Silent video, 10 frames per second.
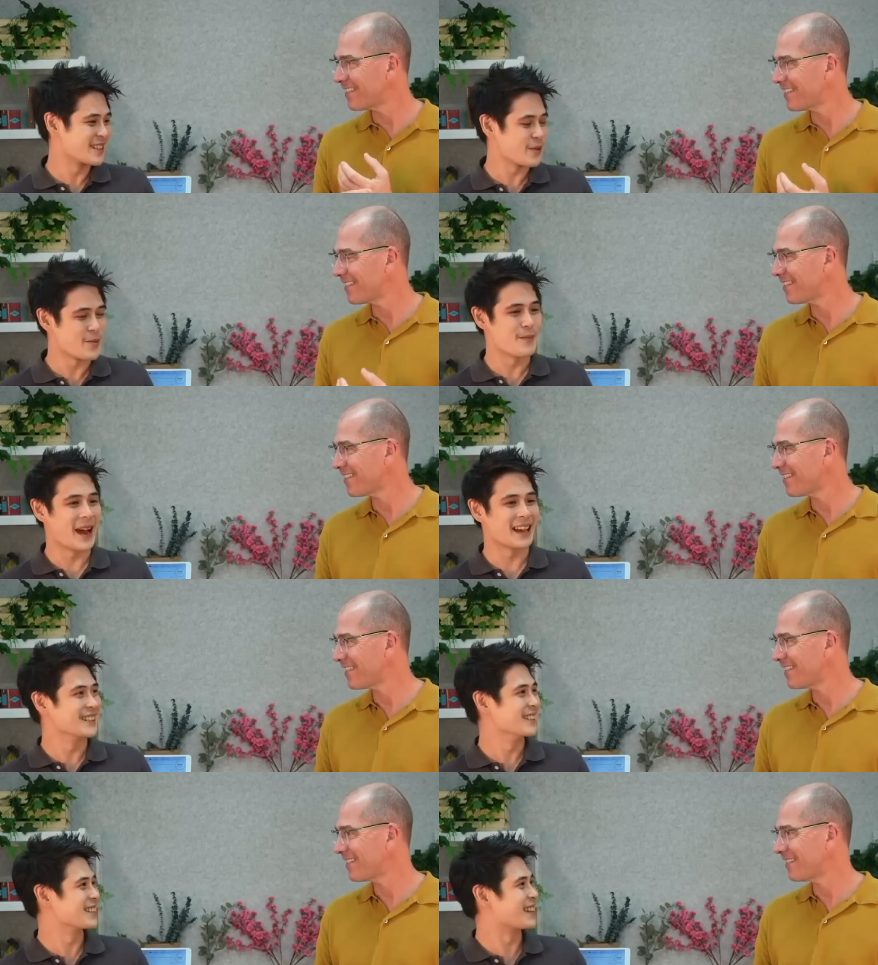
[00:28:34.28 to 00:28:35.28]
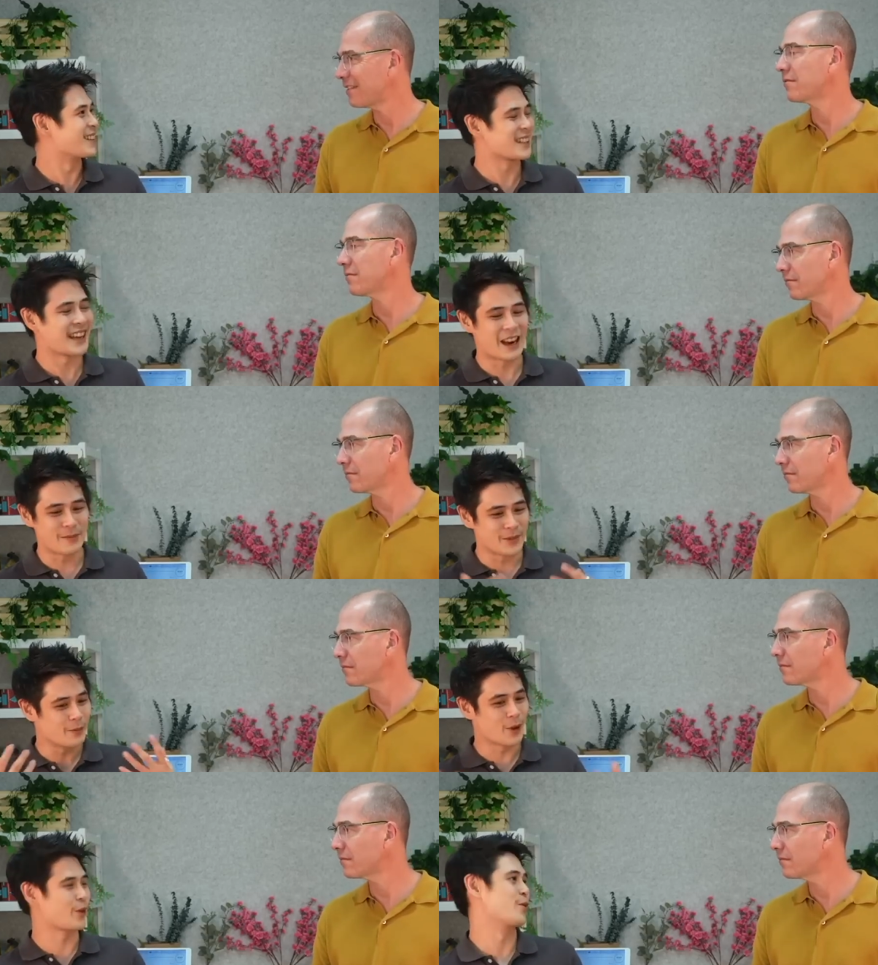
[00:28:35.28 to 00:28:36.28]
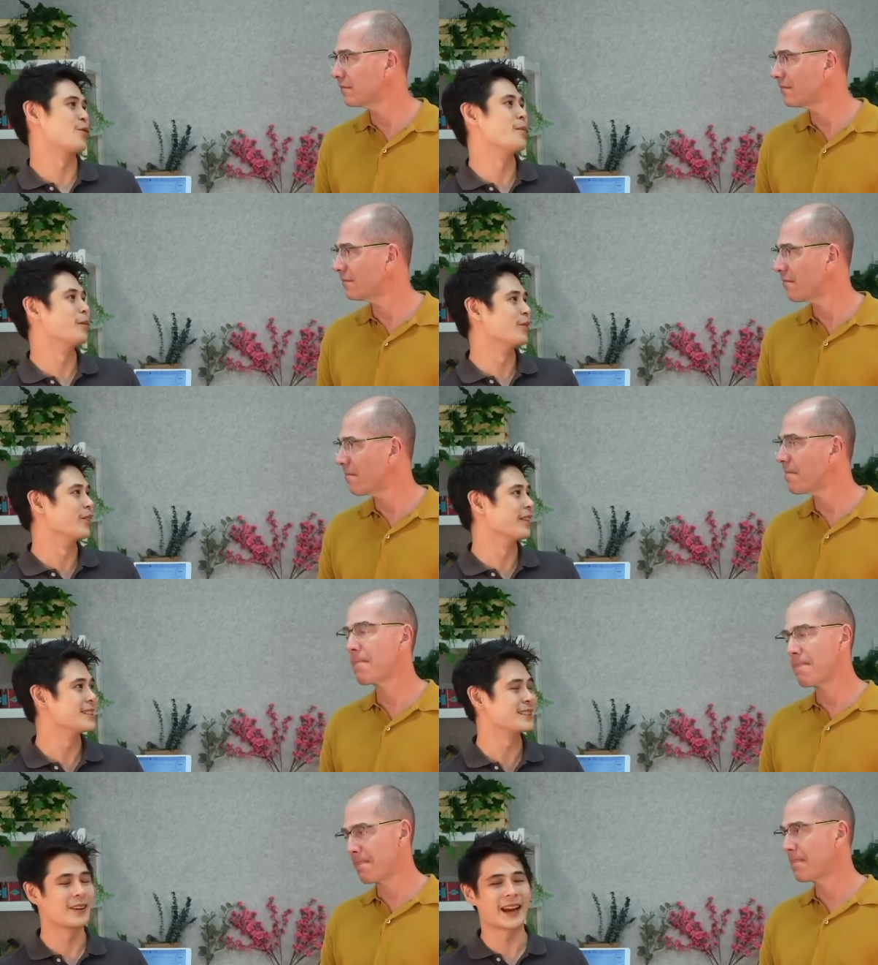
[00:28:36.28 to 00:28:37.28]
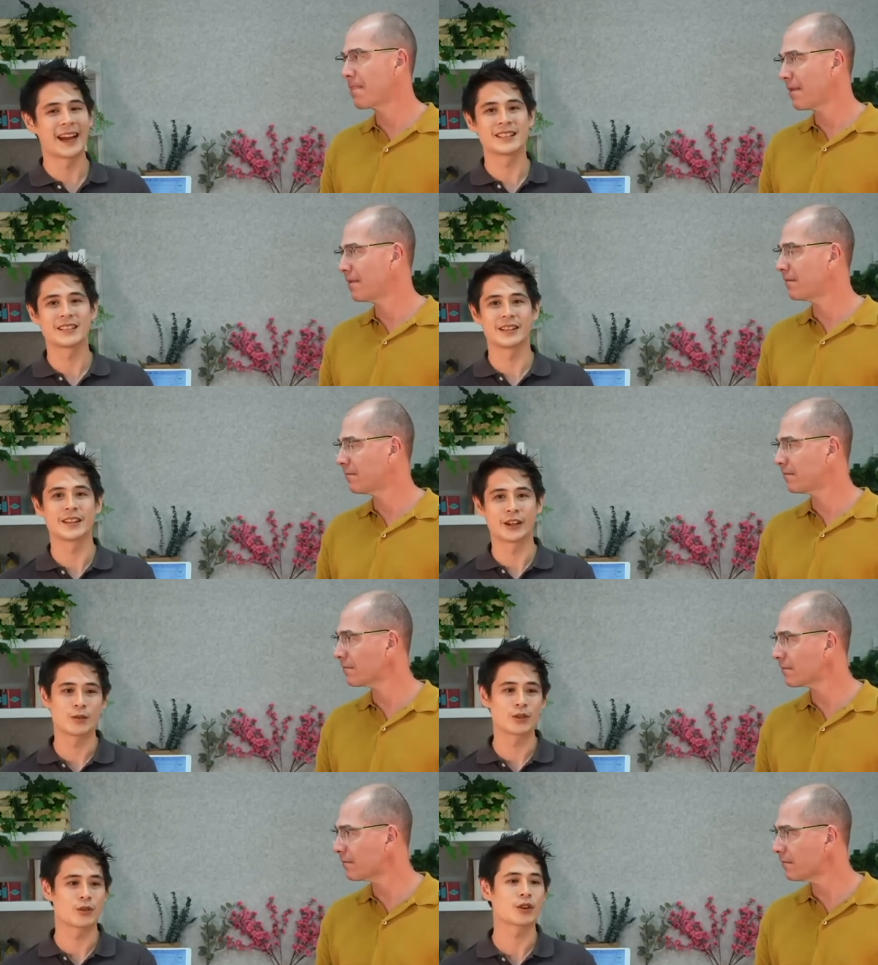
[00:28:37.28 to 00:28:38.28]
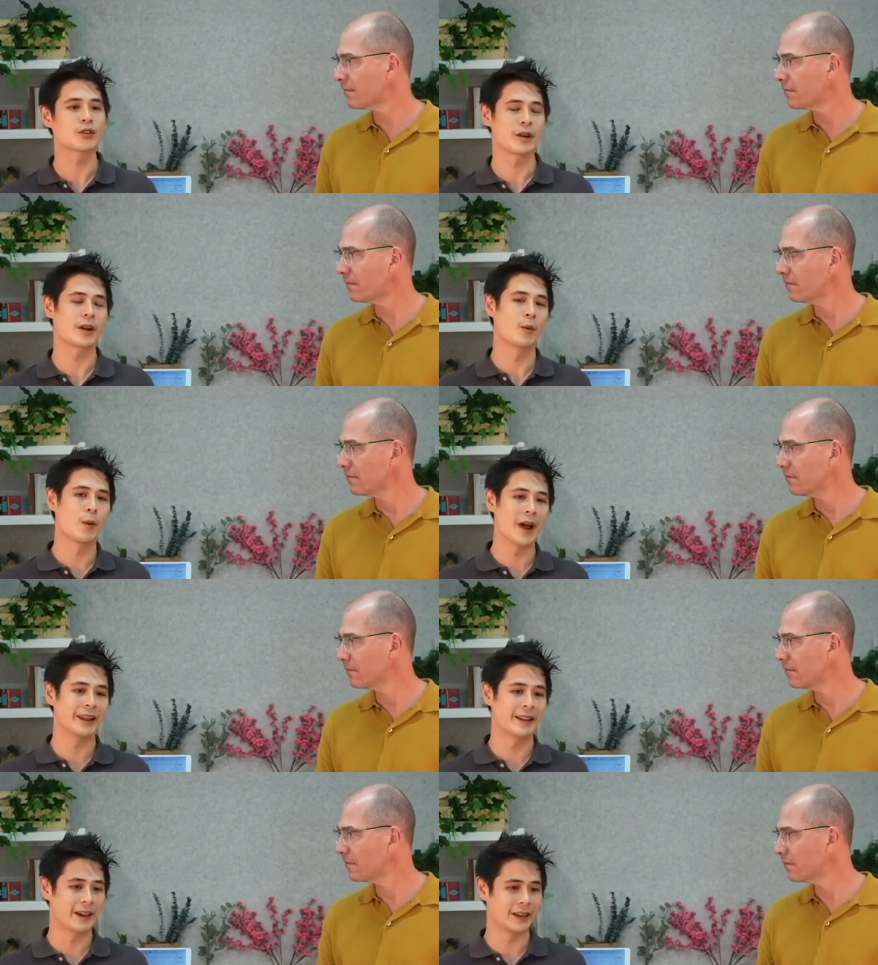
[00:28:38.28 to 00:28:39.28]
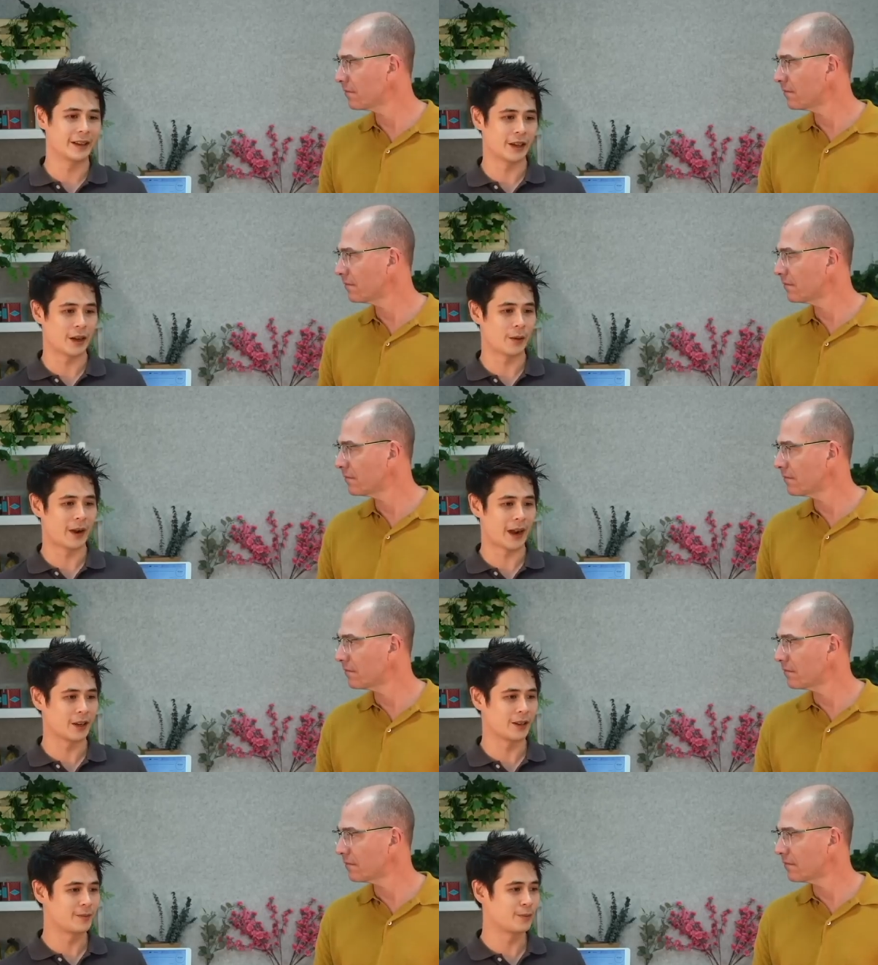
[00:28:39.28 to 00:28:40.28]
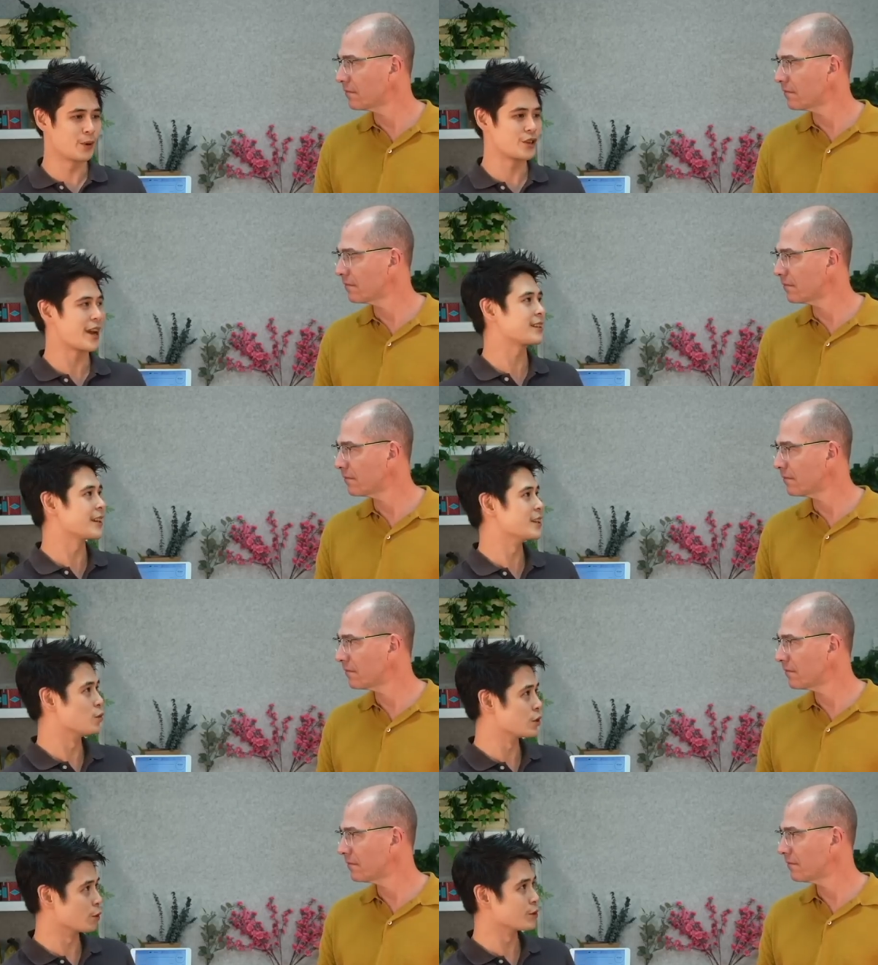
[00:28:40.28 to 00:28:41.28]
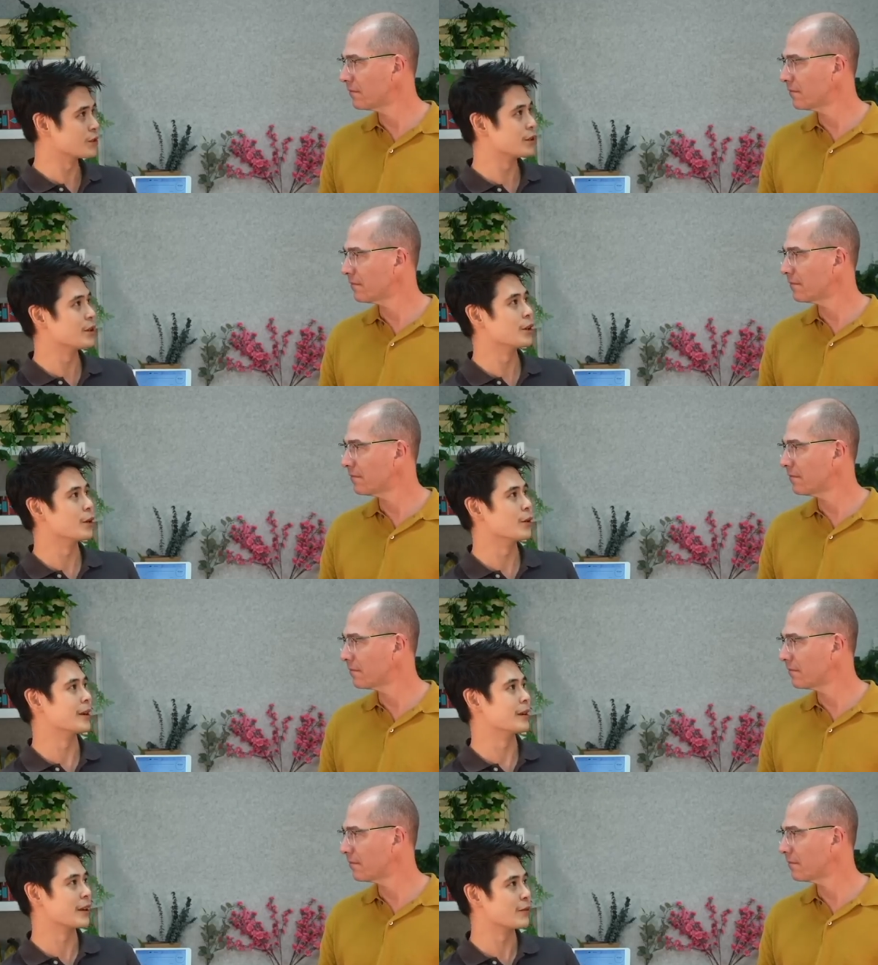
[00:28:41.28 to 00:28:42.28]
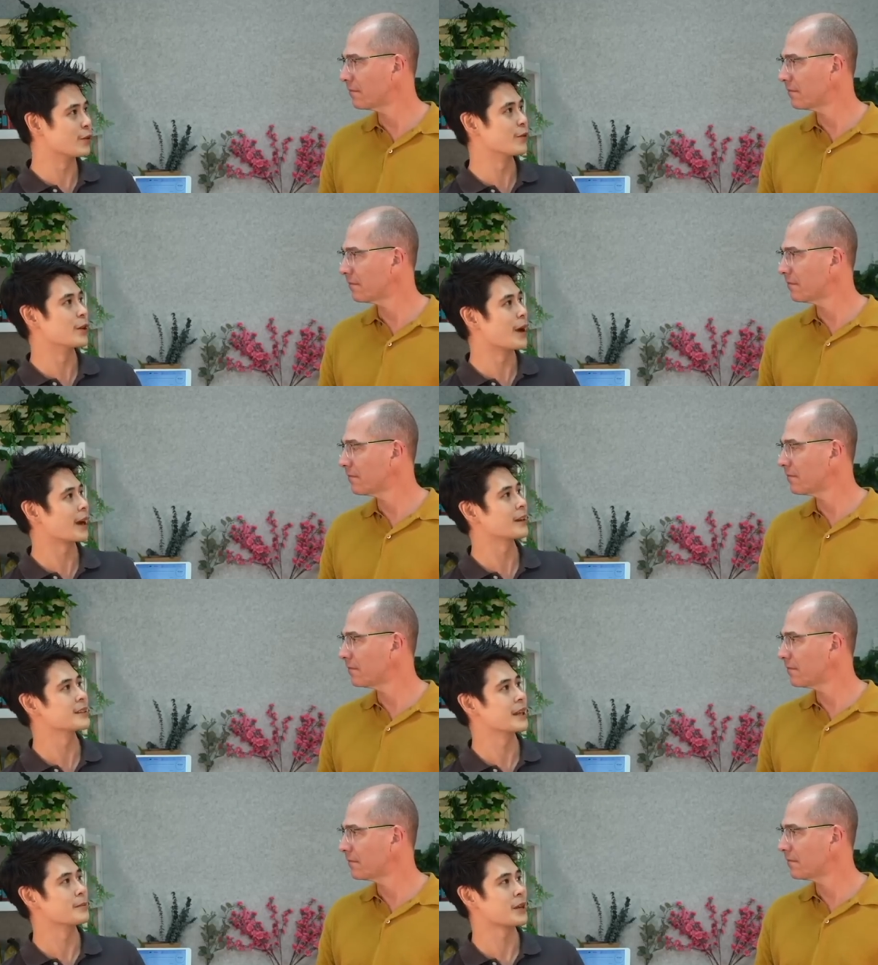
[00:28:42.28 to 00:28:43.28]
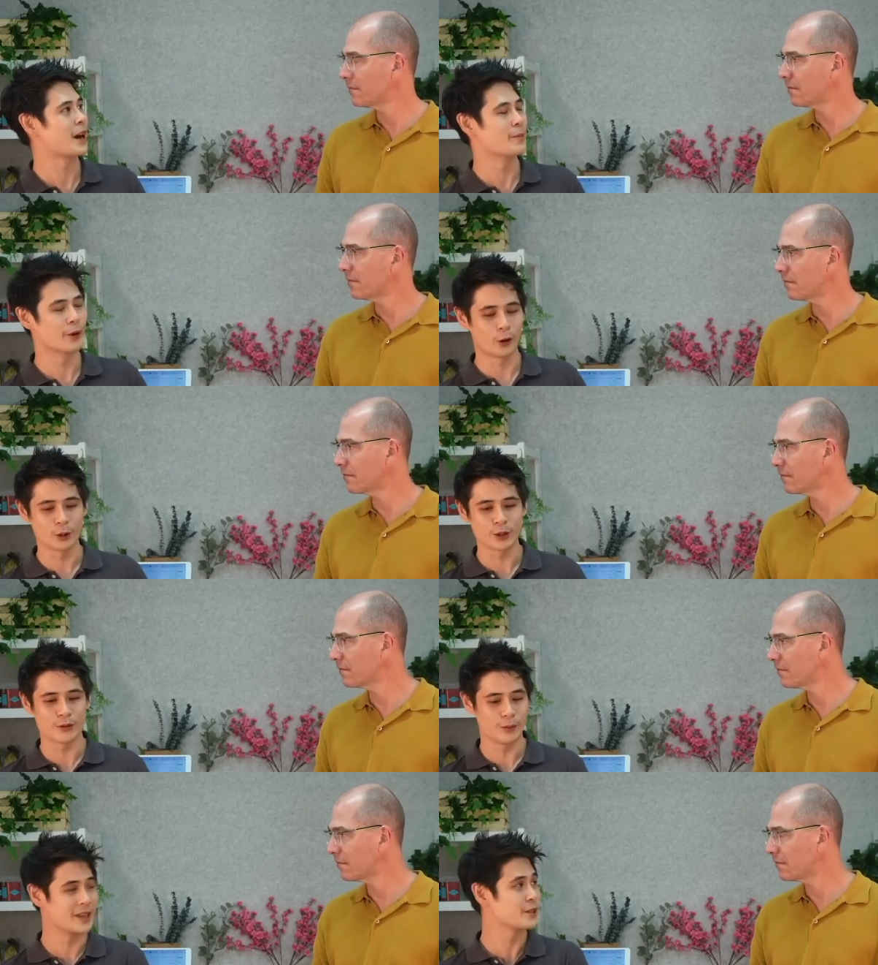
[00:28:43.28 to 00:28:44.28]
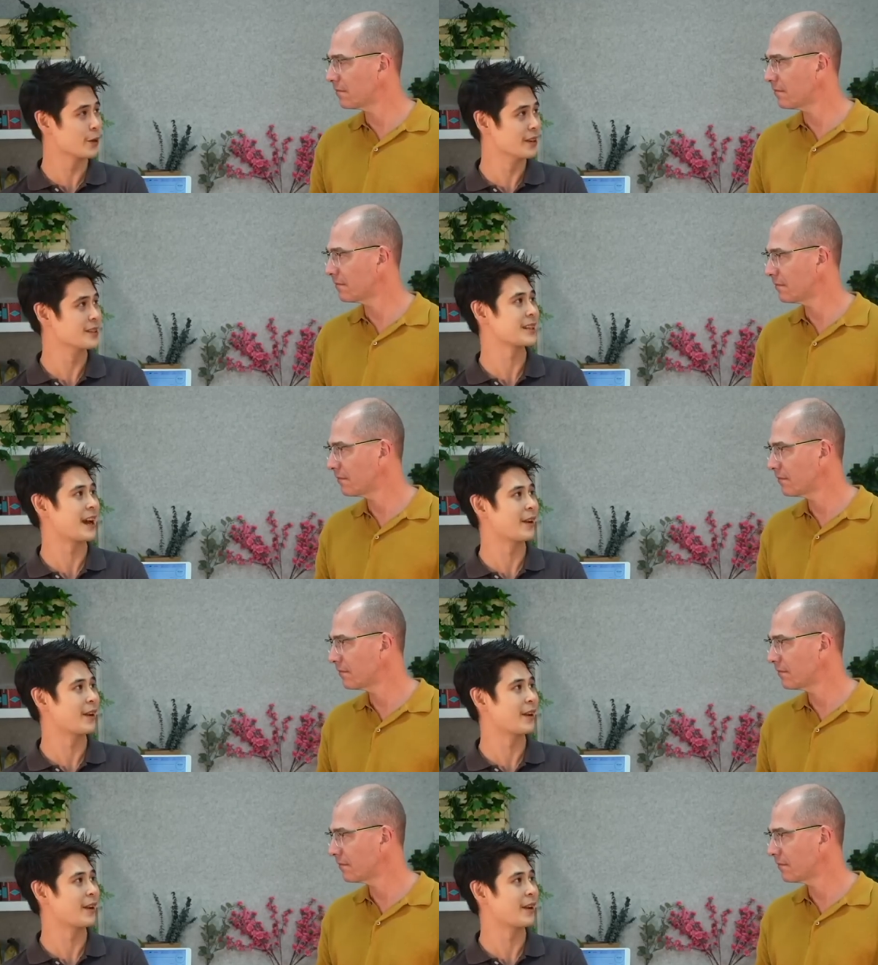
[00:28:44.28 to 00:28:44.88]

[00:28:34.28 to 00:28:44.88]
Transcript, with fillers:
Speaker 1: so many baskets, and I was like, I'm I'm not going to remember all this, mm. so I had to, you know, structure it in a way that you know I could project it as results to you and give you feedback at the same time, but also for me to understand